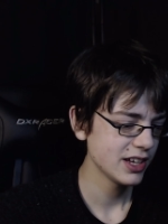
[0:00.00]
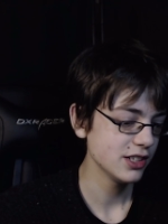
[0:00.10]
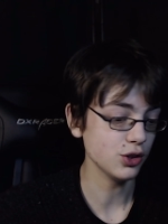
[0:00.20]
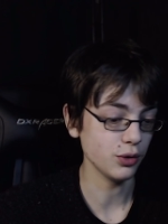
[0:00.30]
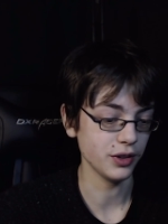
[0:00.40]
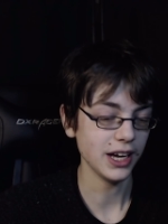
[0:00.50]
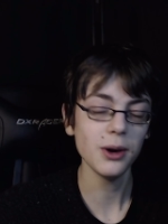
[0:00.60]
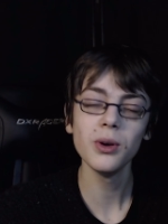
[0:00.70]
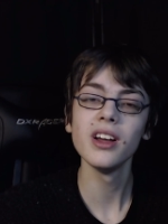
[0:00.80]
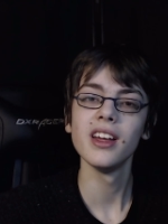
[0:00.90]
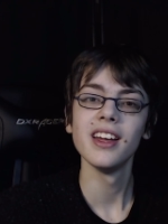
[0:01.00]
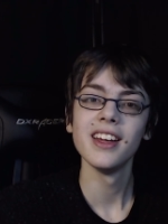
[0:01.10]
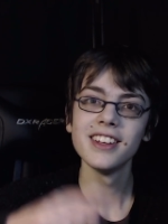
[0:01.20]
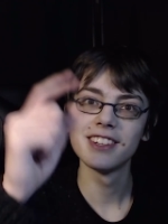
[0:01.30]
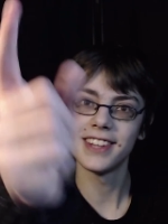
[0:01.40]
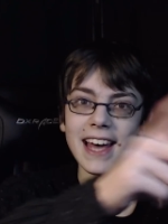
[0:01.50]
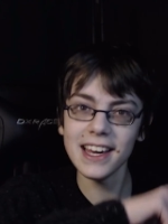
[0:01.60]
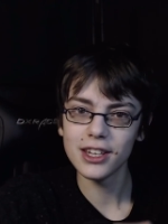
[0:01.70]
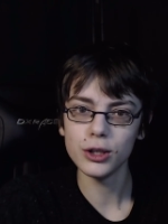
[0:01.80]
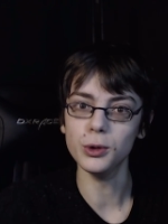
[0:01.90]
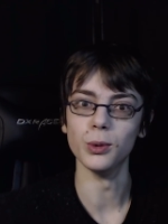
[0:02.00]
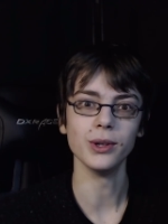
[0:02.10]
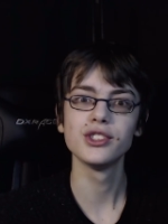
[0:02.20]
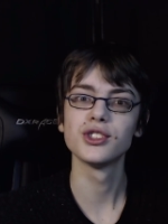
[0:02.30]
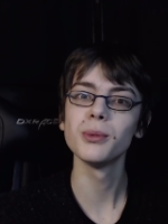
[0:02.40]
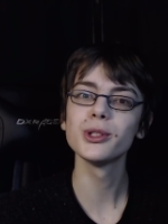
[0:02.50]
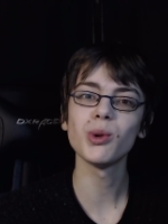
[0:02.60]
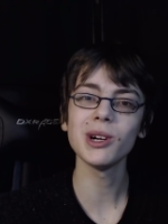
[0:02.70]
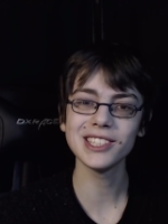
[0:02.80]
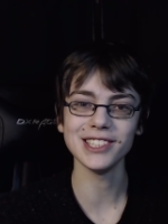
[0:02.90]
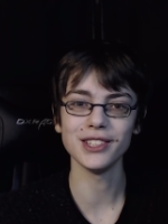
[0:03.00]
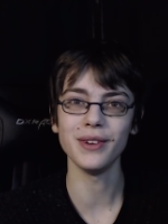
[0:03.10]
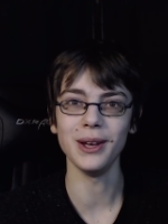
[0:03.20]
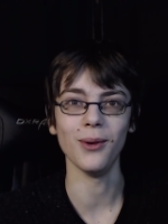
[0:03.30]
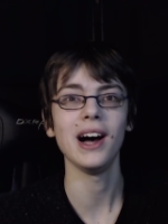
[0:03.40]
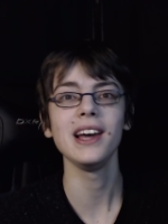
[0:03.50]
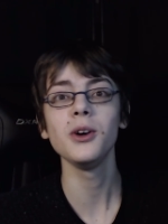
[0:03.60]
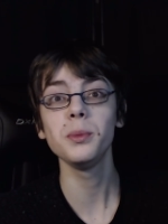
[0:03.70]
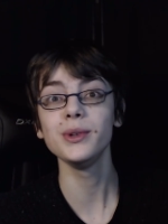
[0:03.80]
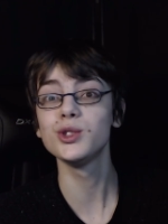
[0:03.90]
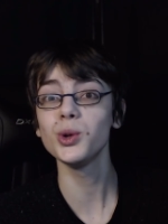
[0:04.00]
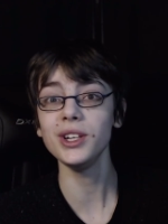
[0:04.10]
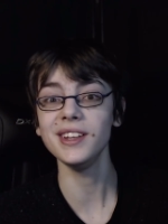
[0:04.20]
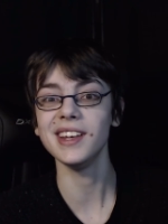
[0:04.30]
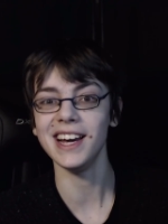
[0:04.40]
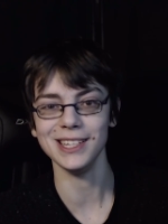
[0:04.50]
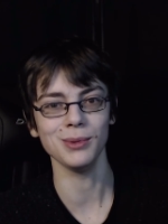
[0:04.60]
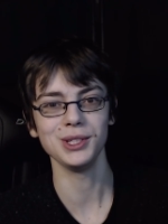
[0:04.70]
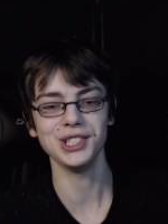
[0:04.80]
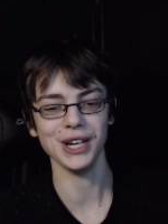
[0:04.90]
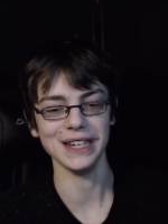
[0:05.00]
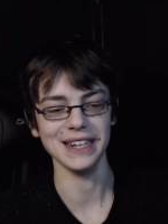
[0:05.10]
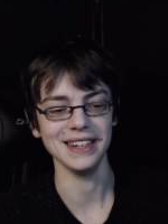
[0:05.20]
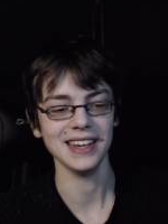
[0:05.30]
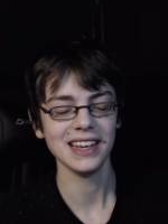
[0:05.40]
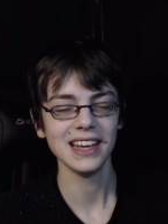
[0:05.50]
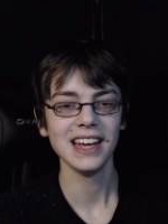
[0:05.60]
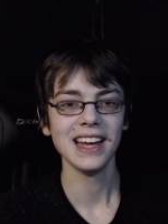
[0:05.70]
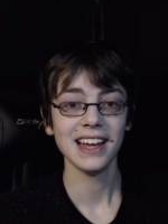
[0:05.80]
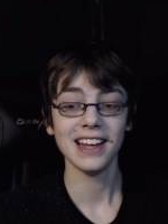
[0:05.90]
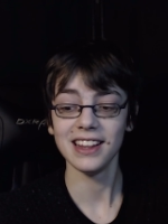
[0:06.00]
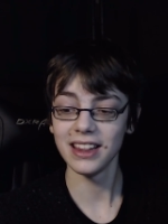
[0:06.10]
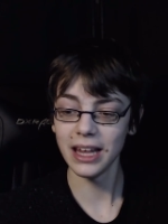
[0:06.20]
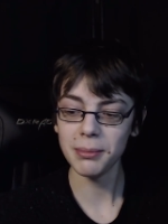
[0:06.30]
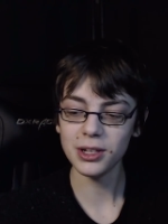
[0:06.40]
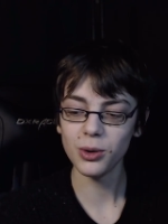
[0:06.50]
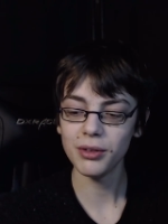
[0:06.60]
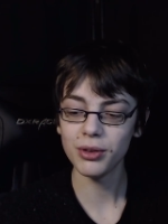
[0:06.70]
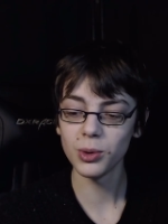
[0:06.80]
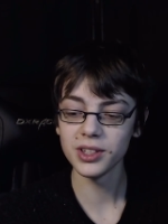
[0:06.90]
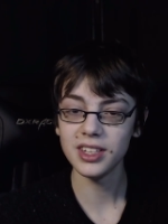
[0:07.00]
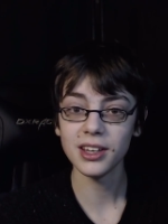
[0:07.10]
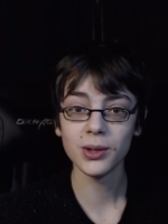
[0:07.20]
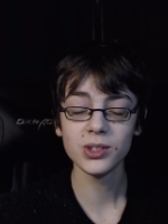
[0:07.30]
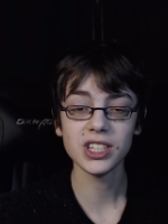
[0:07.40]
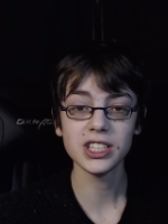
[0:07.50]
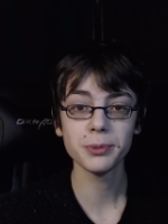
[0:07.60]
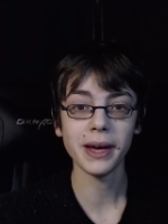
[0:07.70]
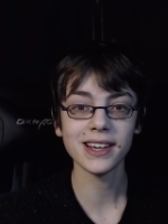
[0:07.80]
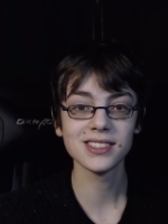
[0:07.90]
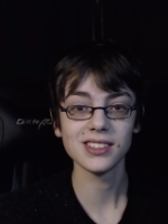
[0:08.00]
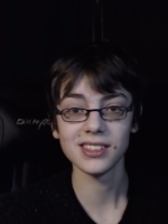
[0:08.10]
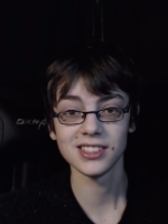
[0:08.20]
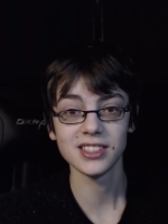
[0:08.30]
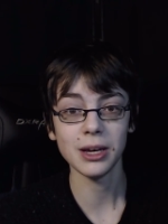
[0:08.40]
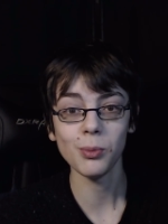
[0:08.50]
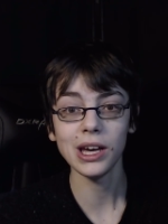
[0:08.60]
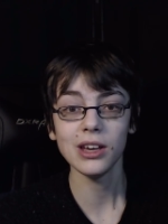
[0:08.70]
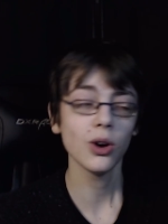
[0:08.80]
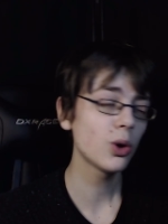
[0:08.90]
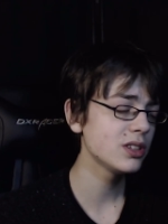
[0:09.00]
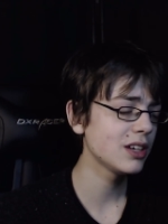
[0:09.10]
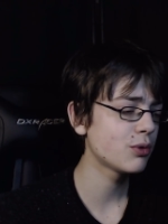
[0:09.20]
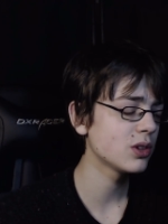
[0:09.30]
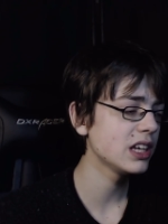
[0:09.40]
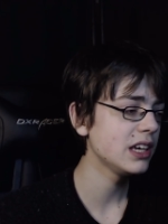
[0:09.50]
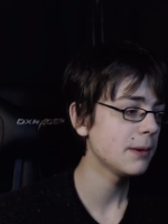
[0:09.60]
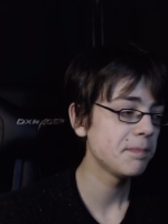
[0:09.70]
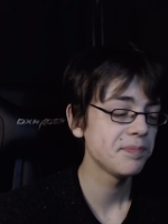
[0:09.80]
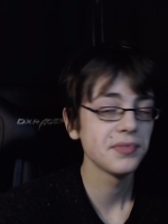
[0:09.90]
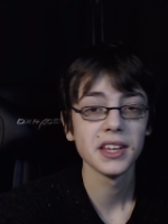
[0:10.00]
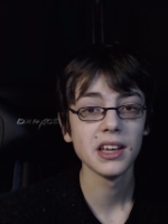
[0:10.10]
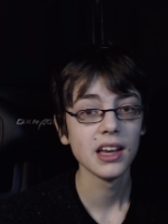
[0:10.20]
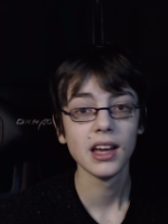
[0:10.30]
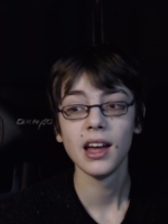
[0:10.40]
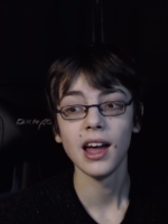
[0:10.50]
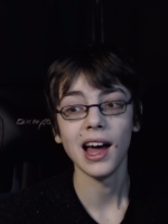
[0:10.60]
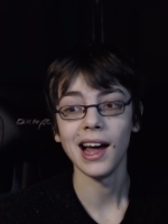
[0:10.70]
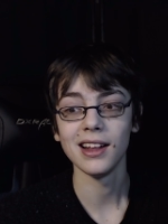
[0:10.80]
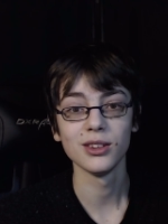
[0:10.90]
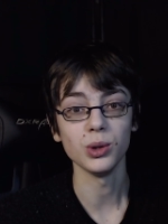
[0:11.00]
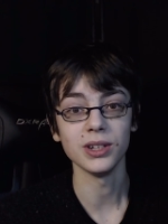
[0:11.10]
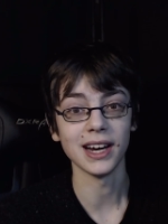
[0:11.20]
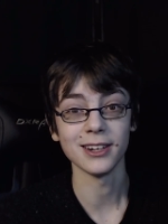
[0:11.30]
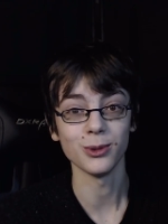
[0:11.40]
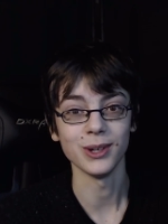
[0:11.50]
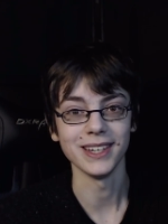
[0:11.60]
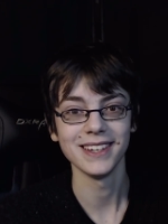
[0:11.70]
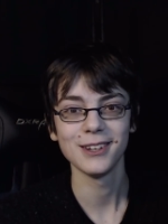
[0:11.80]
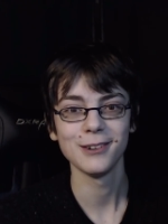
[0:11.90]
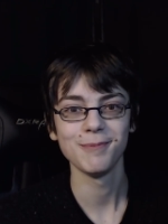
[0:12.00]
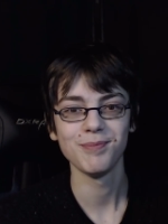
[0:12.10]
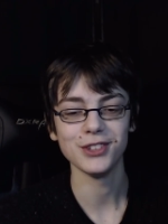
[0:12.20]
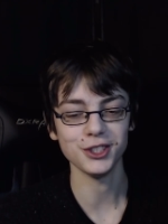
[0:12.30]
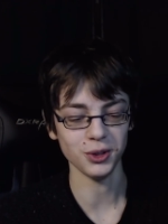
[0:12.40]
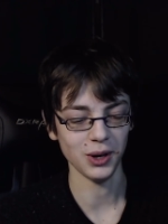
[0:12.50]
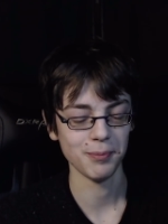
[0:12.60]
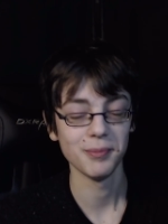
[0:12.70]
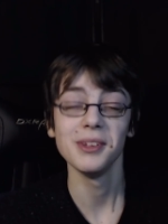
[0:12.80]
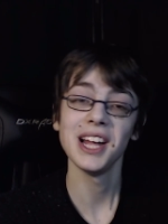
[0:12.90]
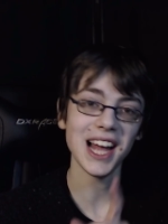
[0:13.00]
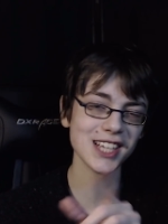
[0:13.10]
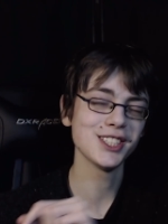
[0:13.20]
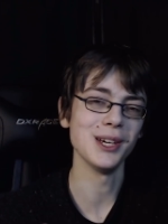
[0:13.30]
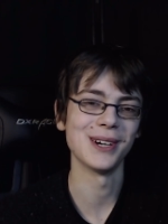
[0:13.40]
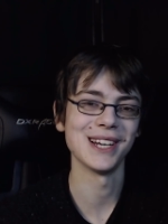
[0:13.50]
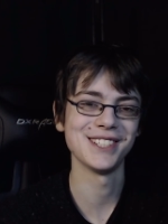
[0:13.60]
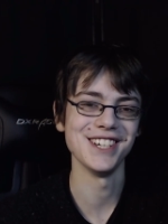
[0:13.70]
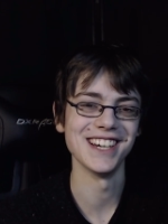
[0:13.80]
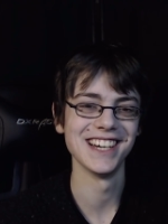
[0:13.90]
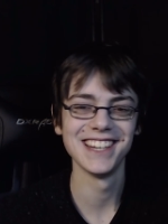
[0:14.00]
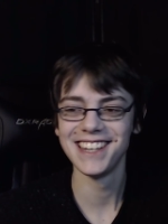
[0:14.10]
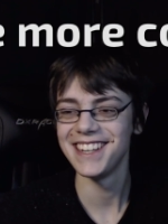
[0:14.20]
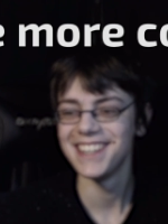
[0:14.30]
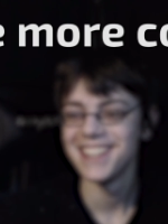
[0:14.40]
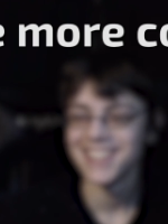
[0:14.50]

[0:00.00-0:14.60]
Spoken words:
So for now, thank you so much for watching this video. I hope you enjoyed it as much as I did. Let me know if you want the other 6 packs the same way or differently. I'll do it either way. So I'll see you on STA.